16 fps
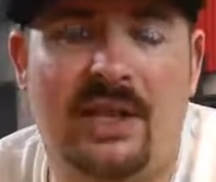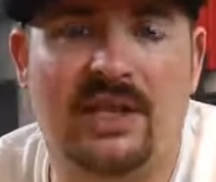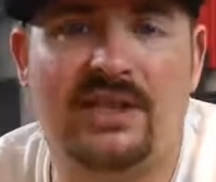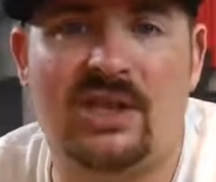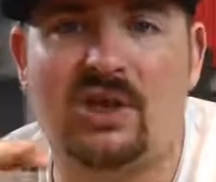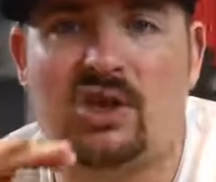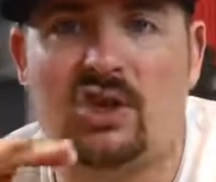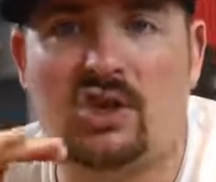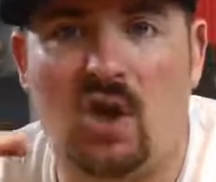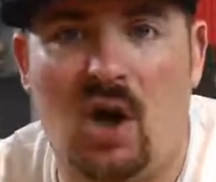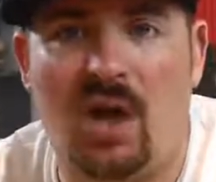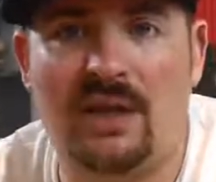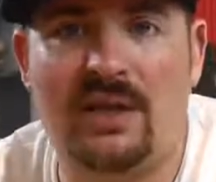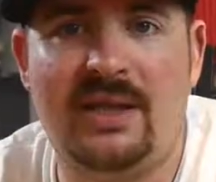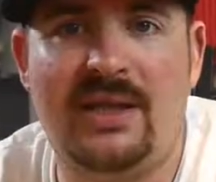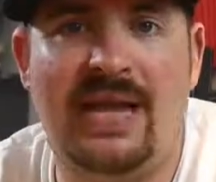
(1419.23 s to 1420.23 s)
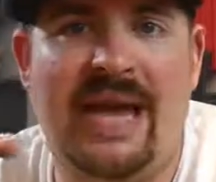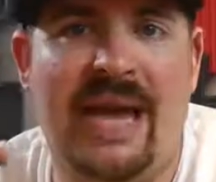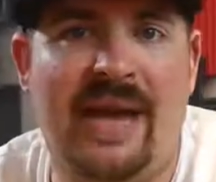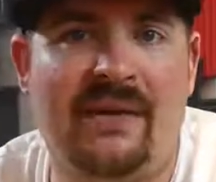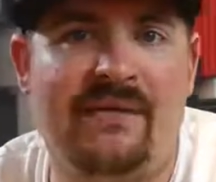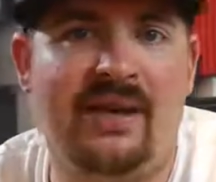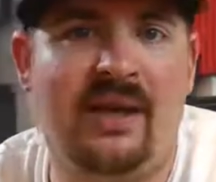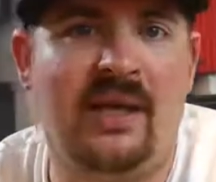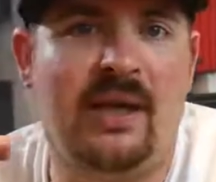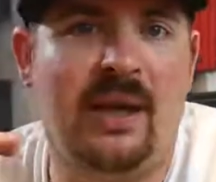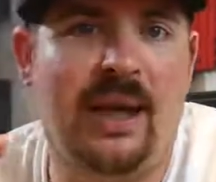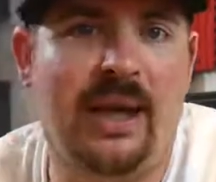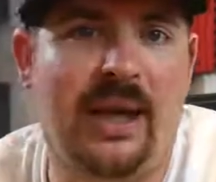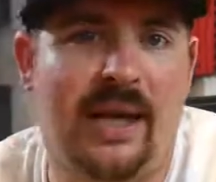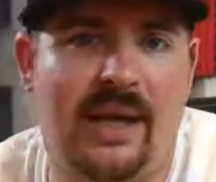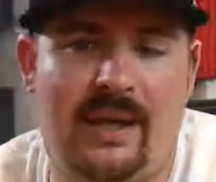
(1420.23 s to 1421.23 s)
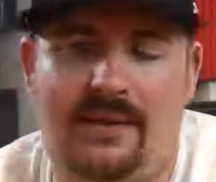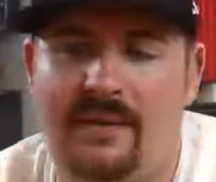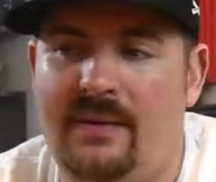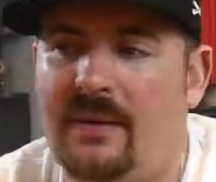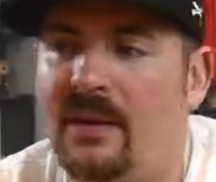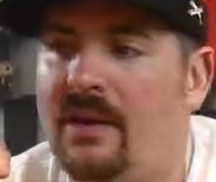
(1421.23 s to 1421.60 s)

It's a solid, heavy 8.